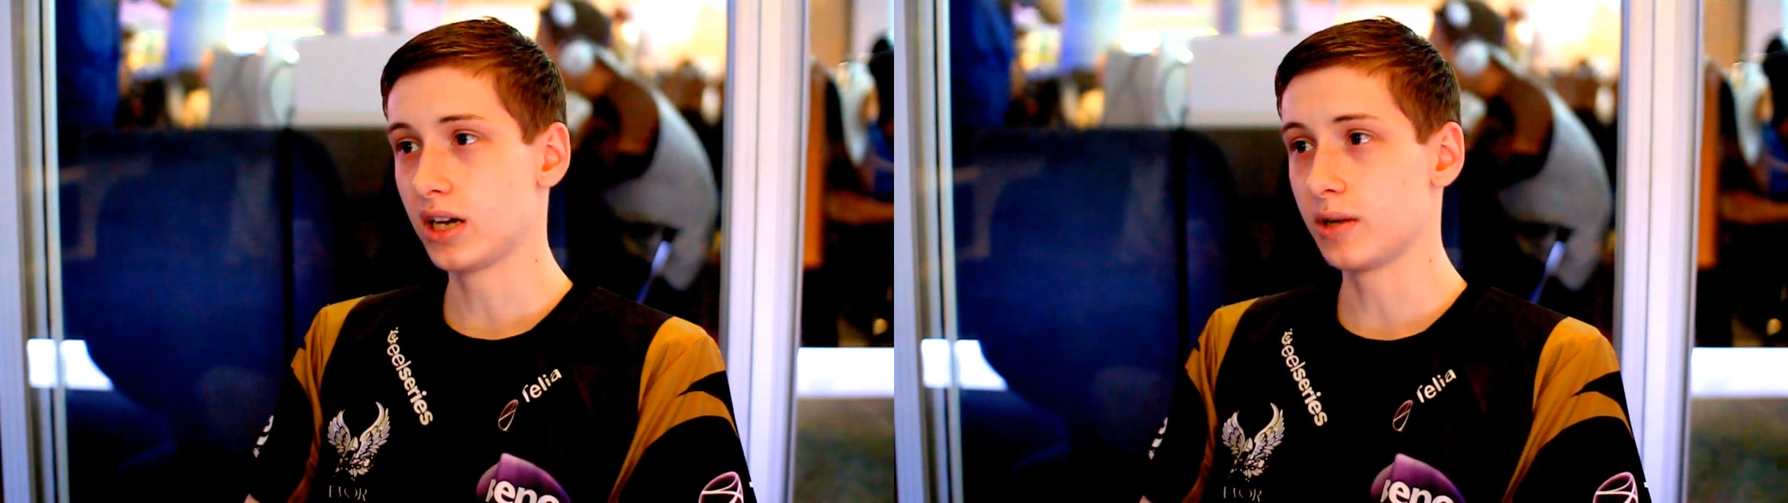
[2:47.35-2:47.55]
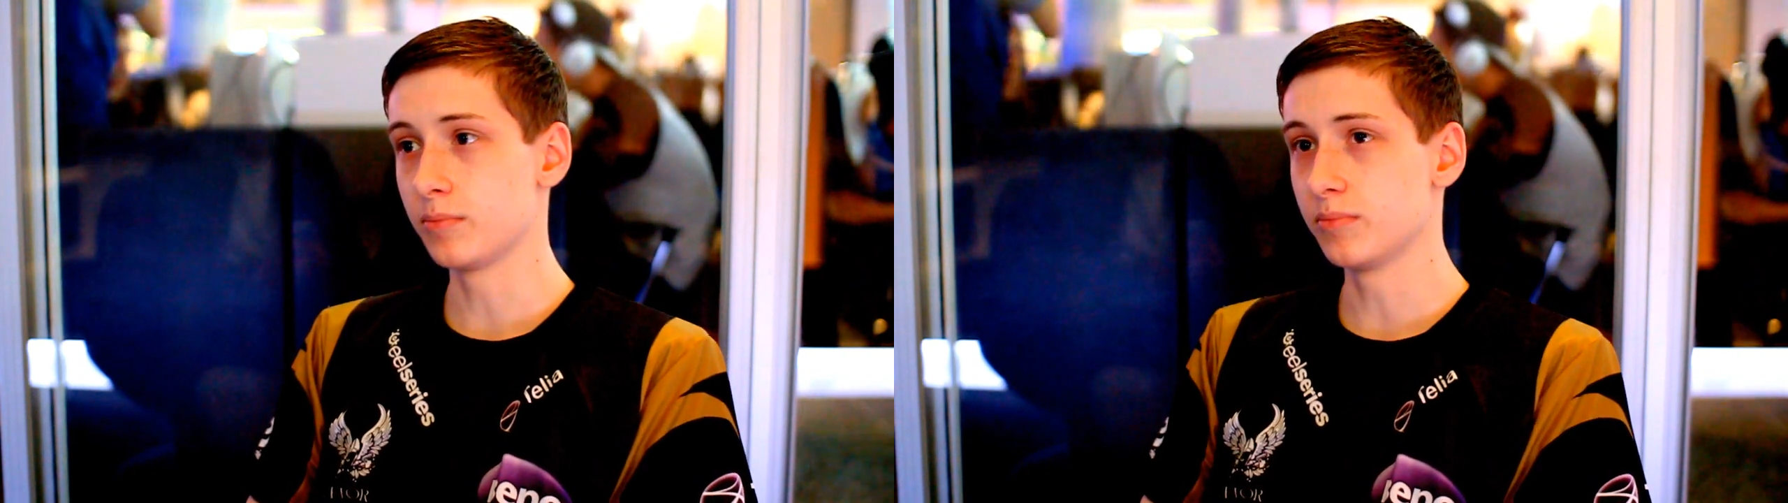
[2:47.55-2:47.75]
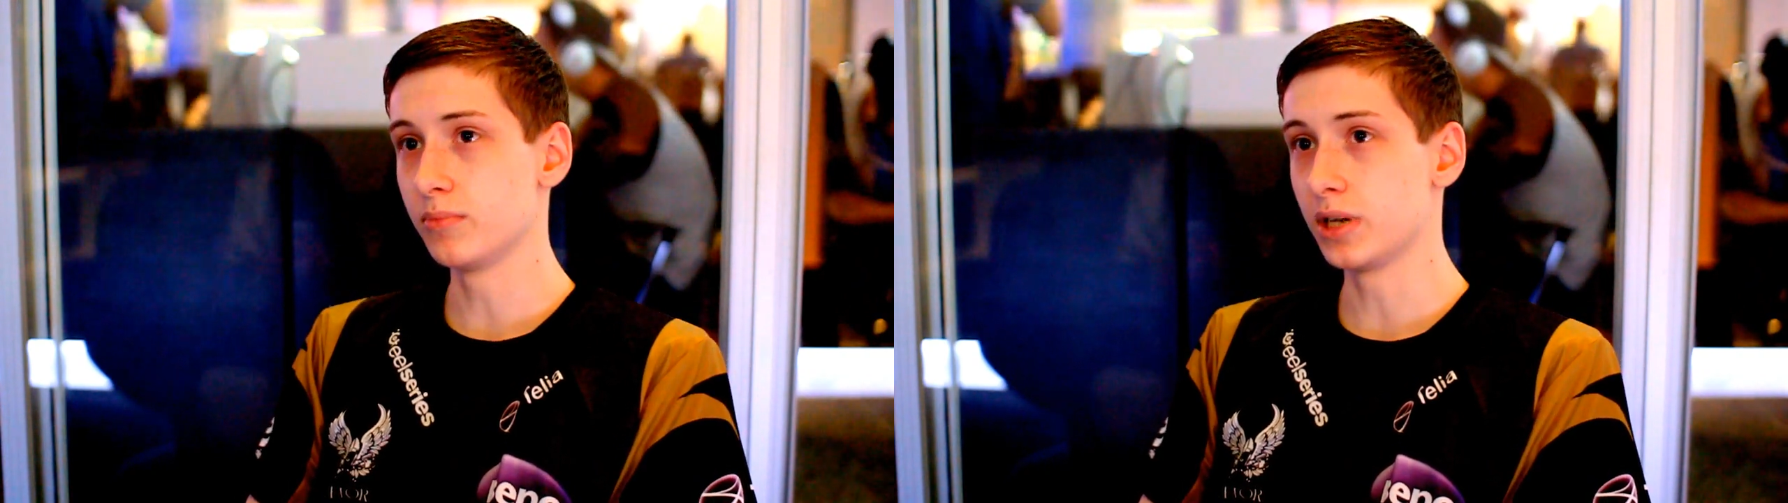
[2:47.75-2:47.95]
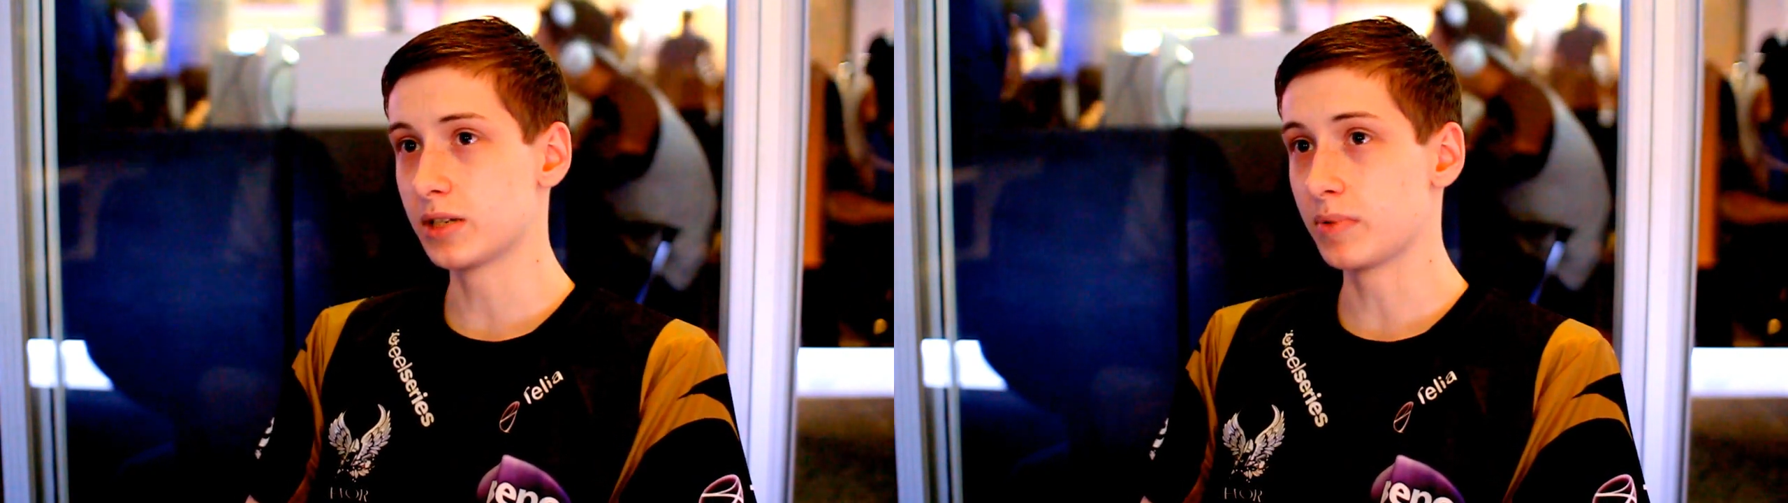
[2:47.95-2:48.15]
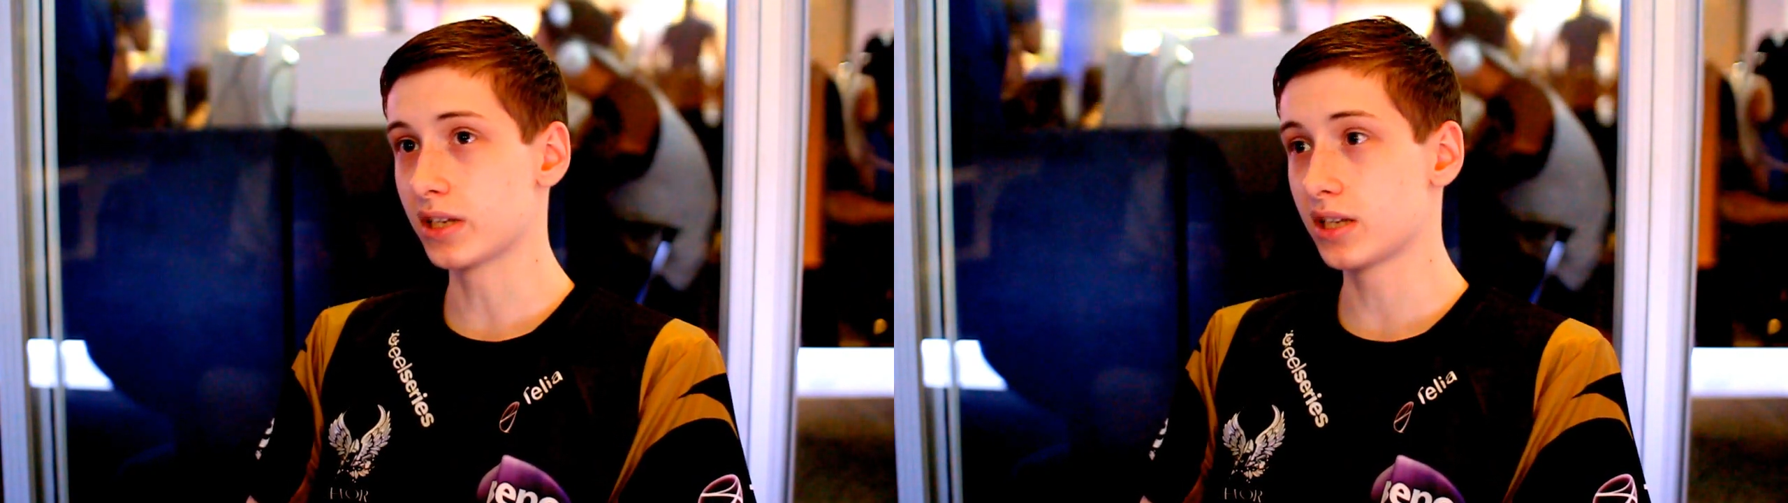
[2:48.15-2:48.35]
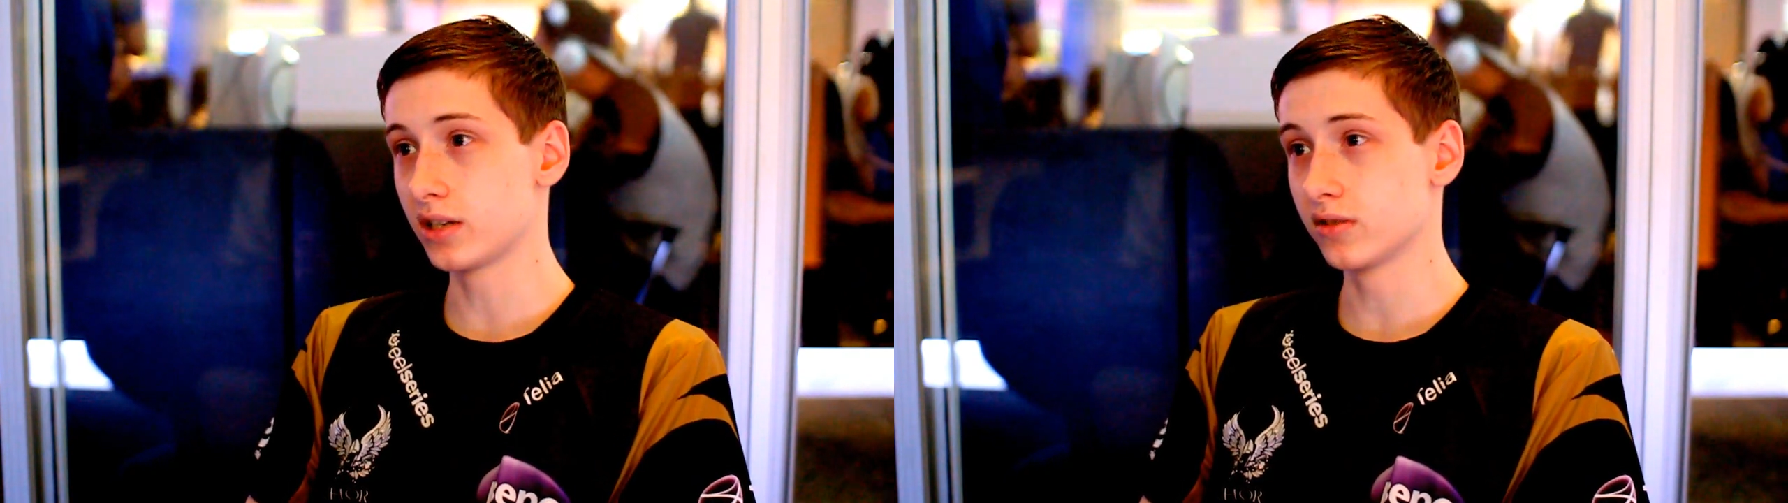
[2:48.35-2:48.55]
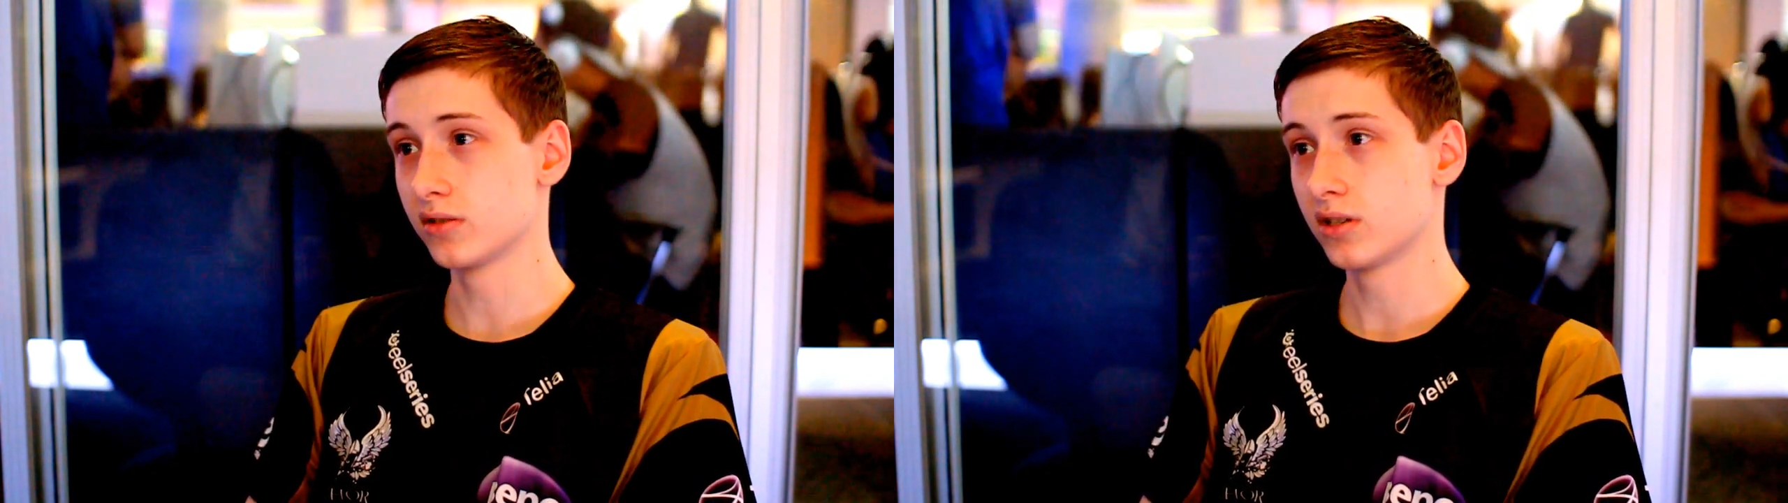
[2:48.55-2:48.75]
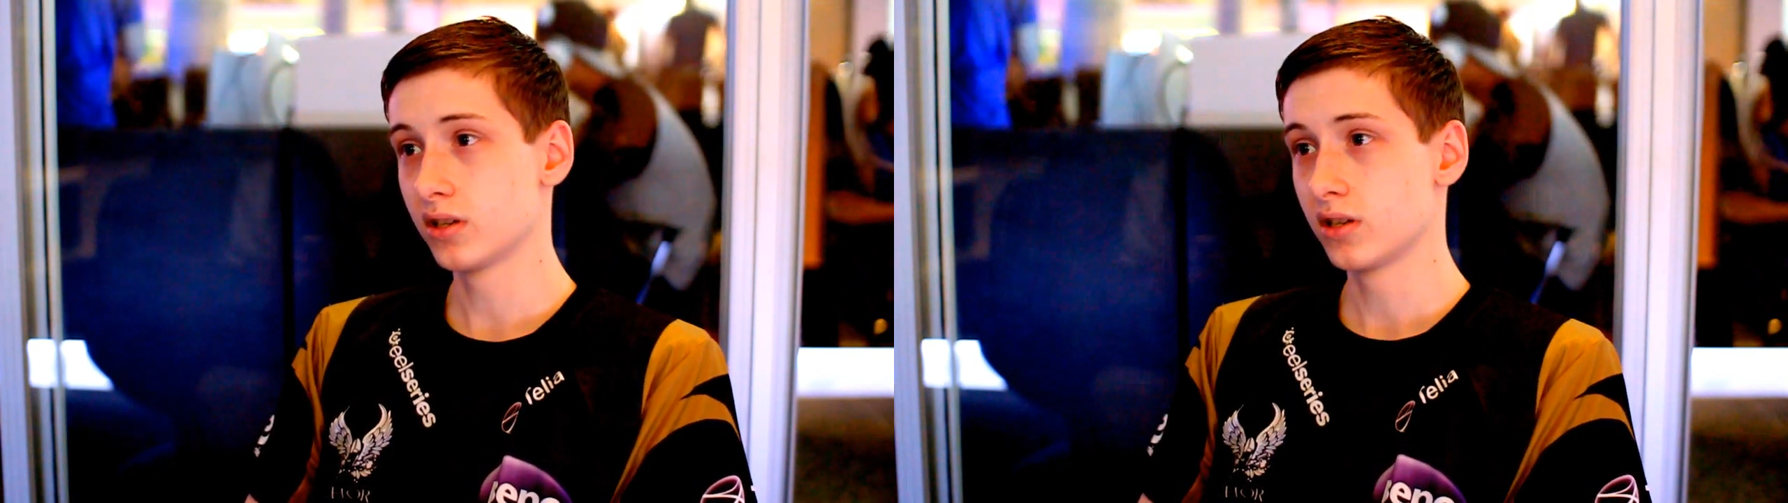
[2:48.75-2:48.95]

I'm expecting